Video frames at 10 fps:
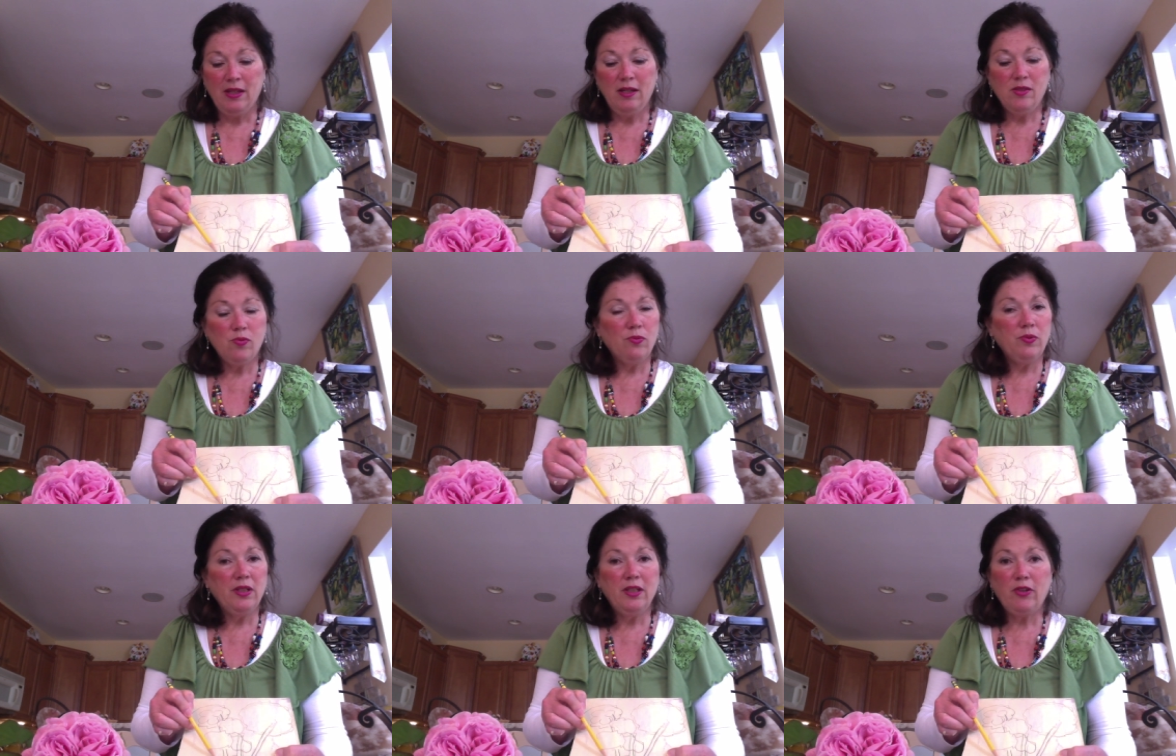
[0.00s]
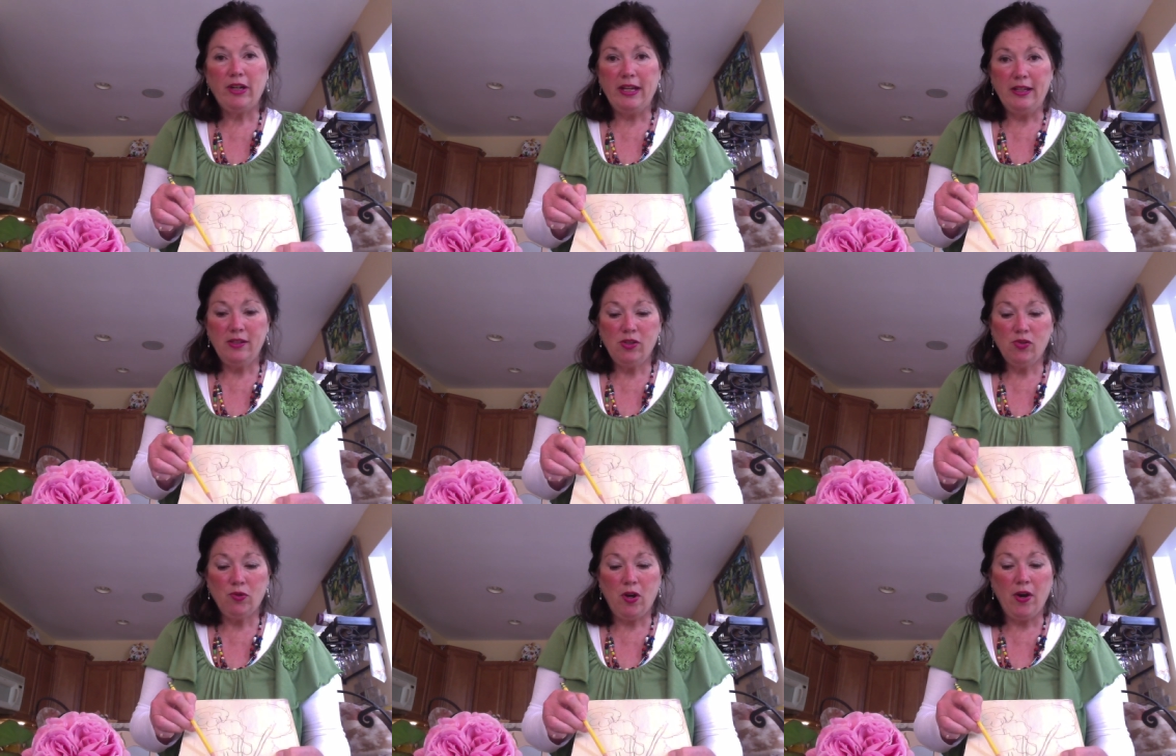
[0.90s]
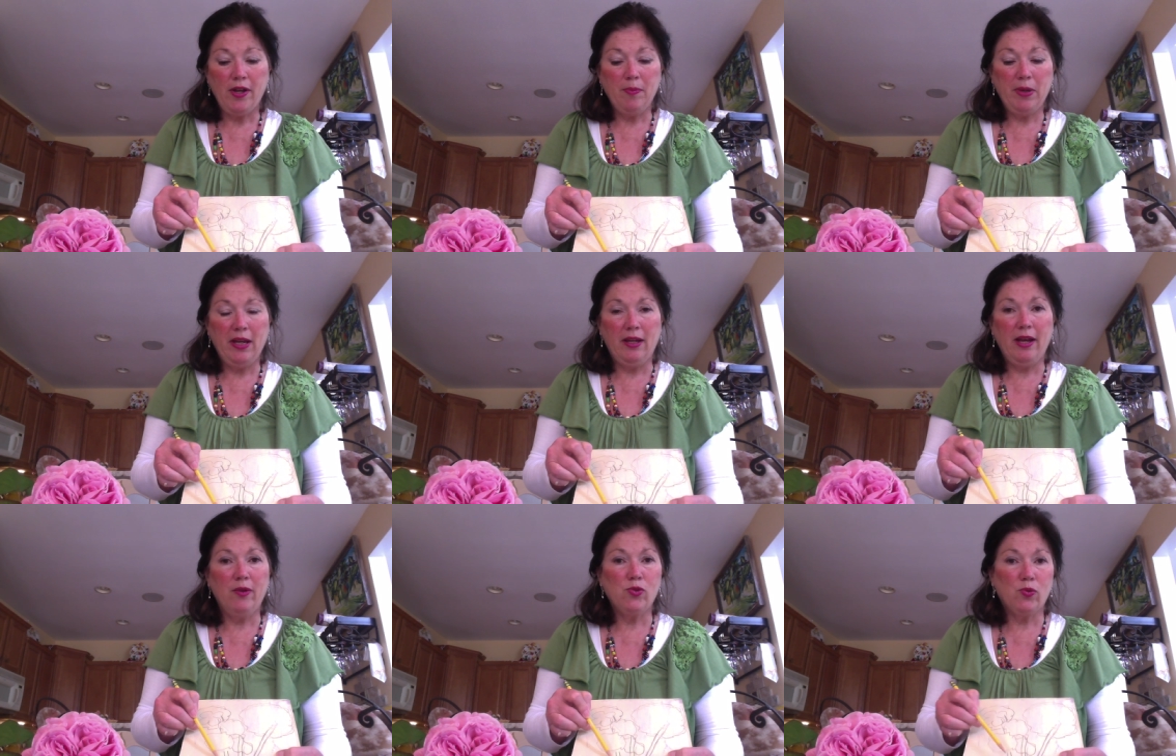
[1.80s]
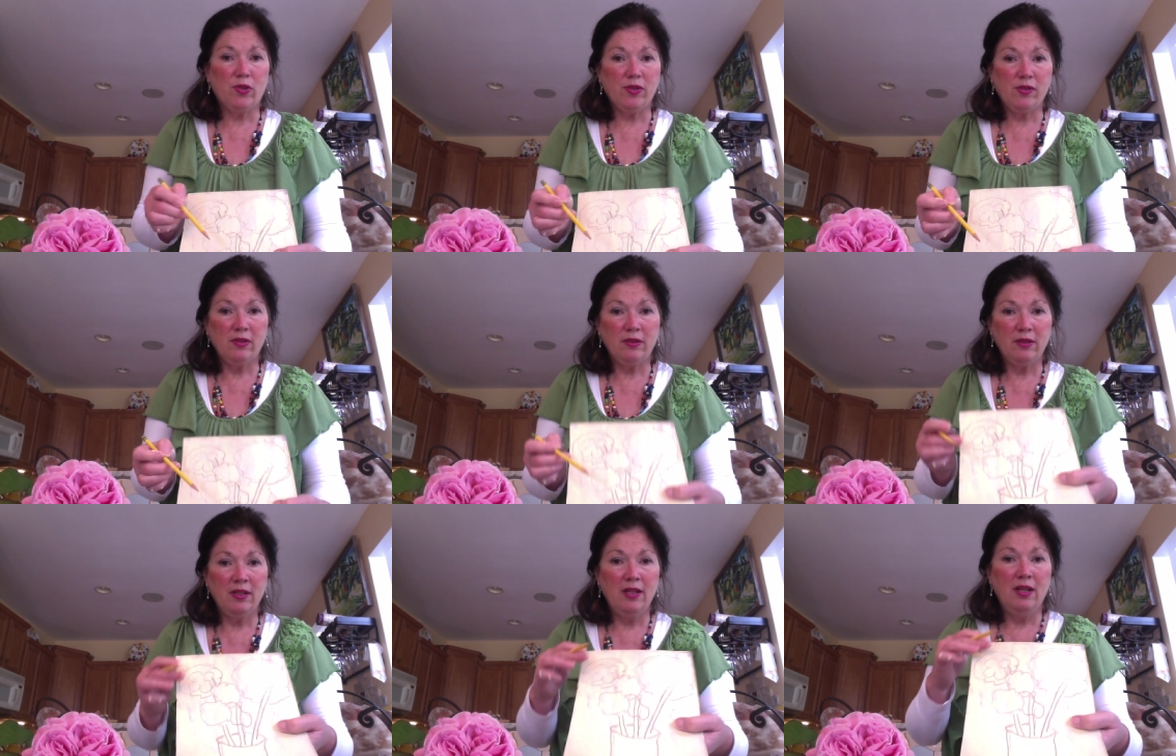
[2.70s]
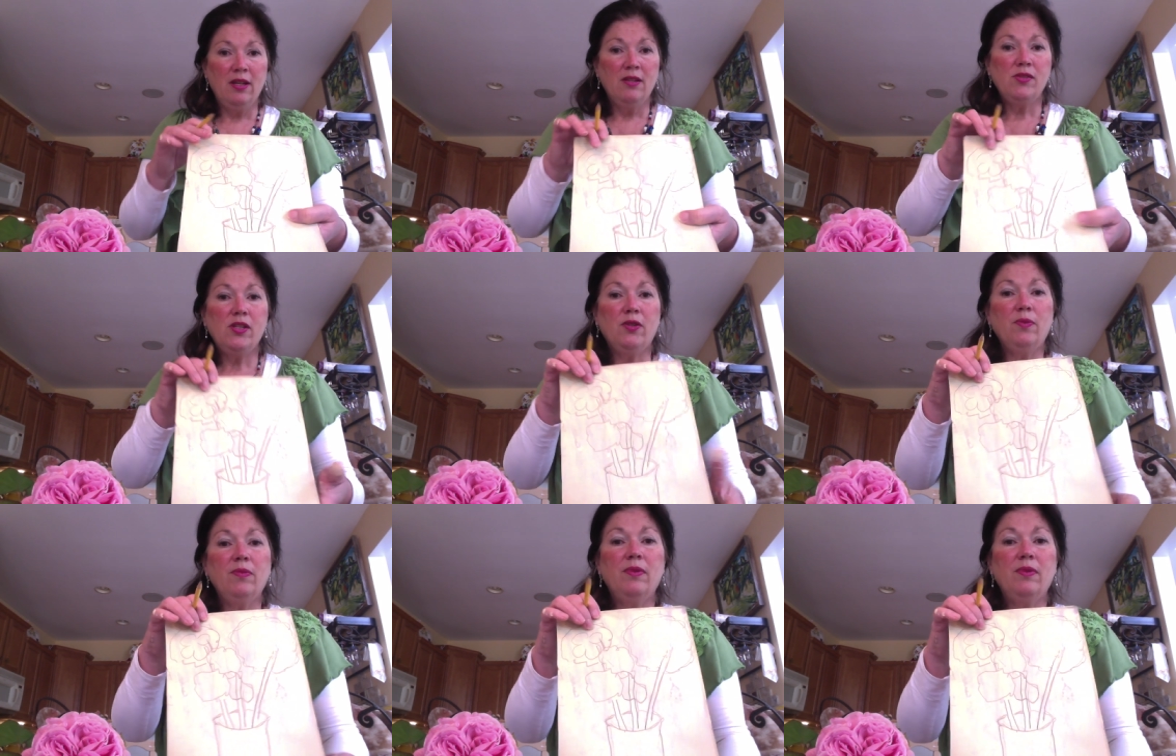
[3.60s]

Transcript: It's really great to draw and paint outdoors. So